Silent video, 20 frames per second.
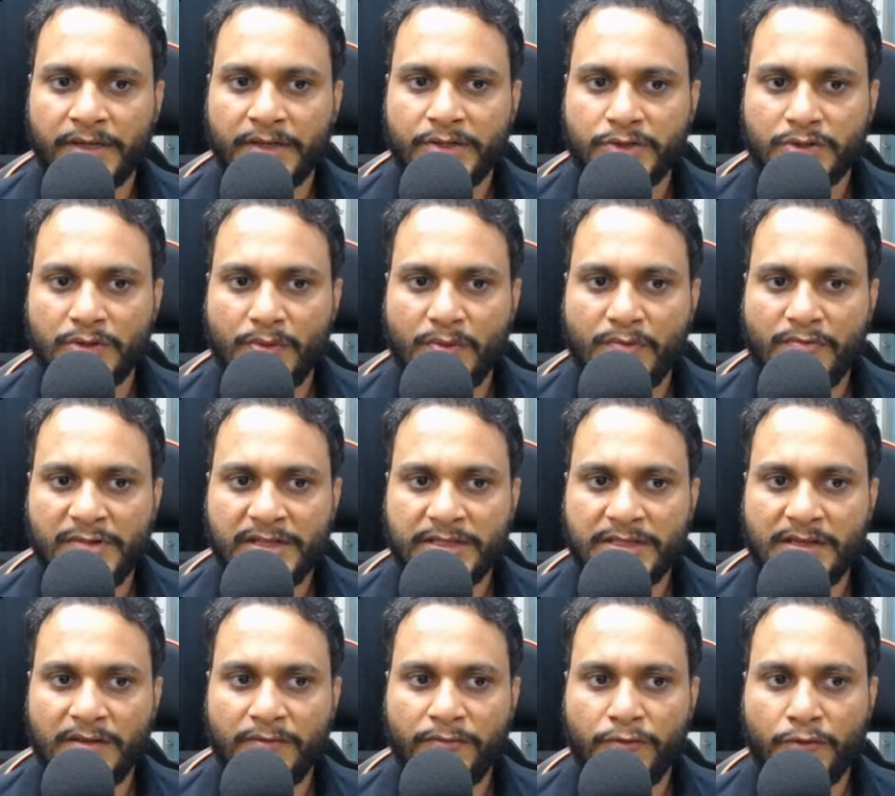So we will
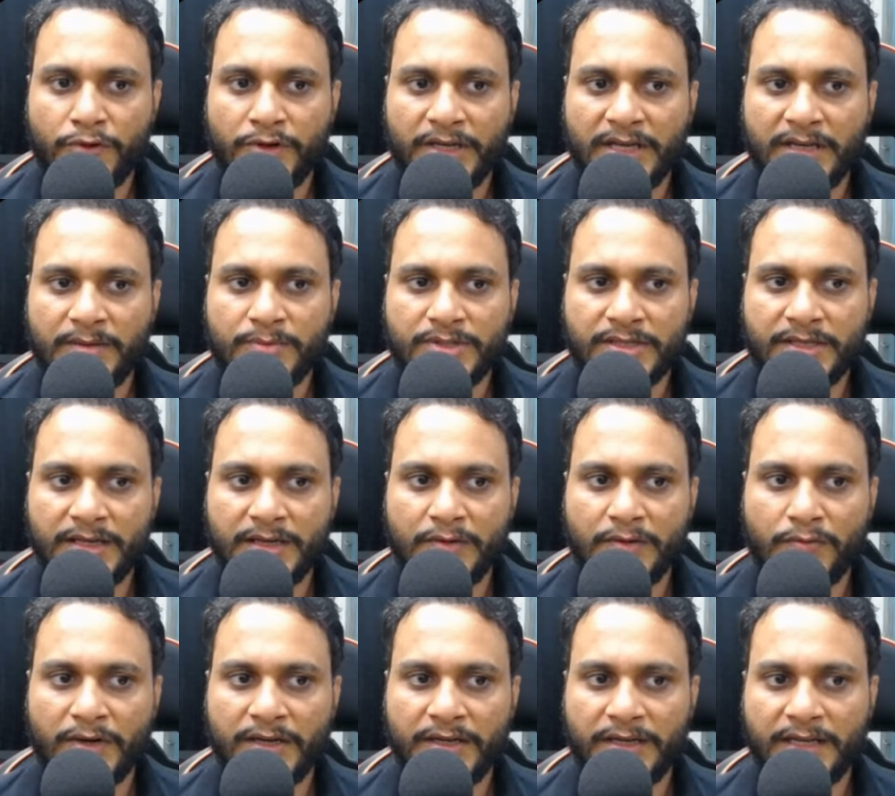see 4 times a
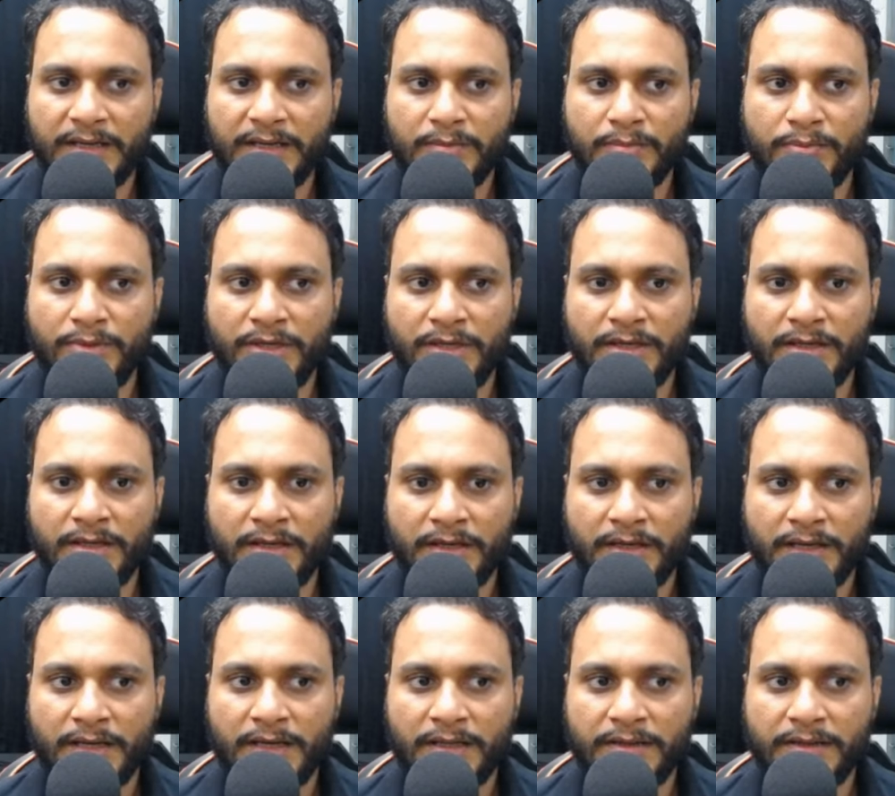and 1 time b,
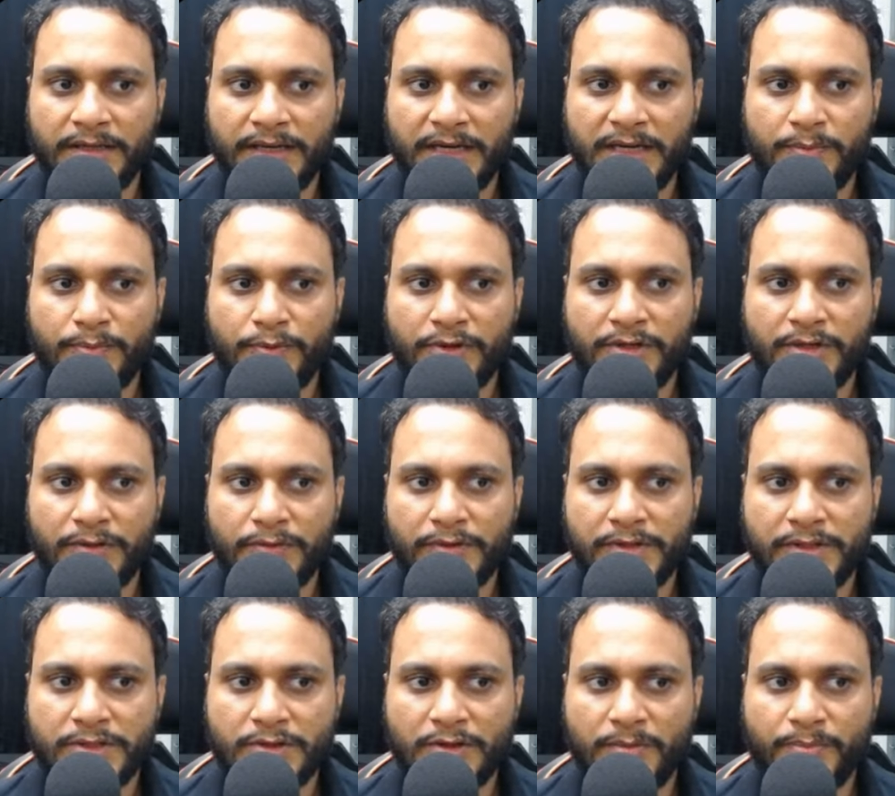and the right pointer
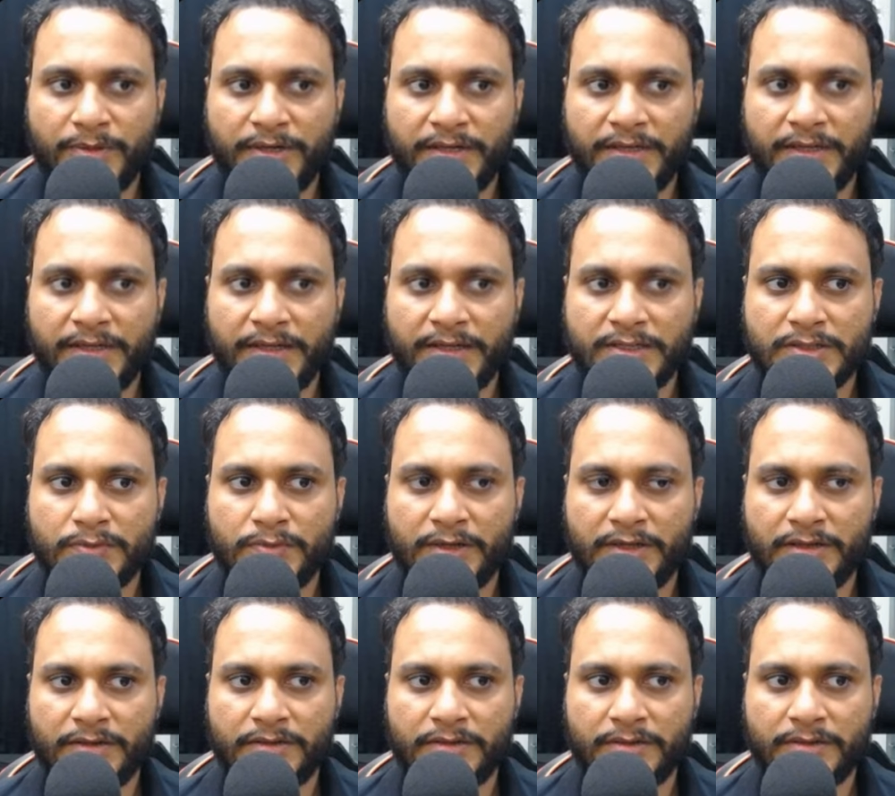will stop at index
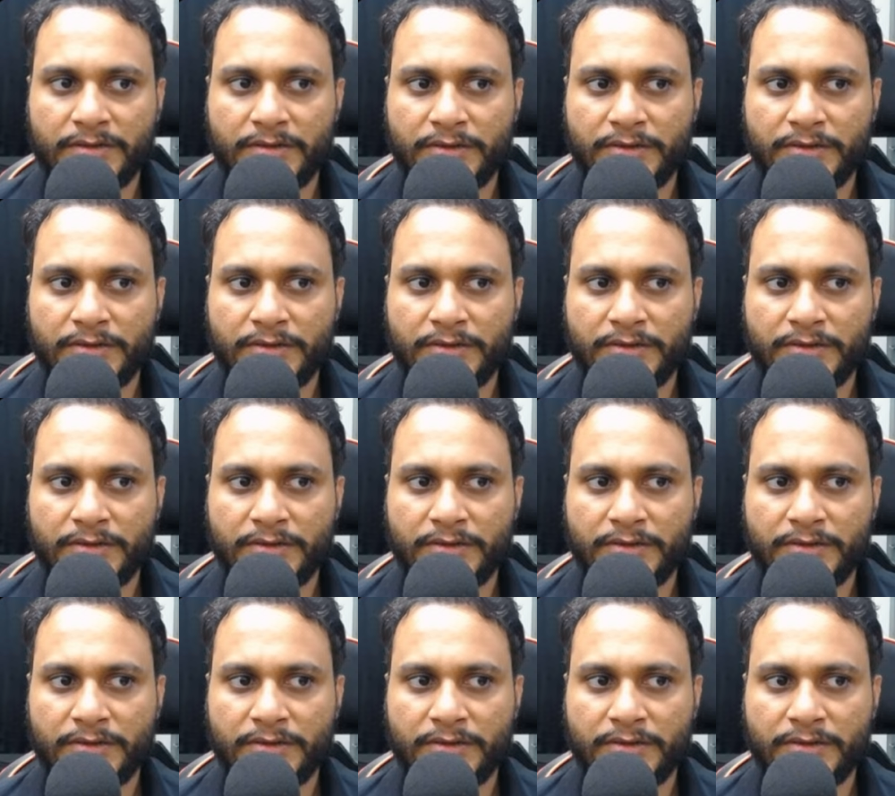1.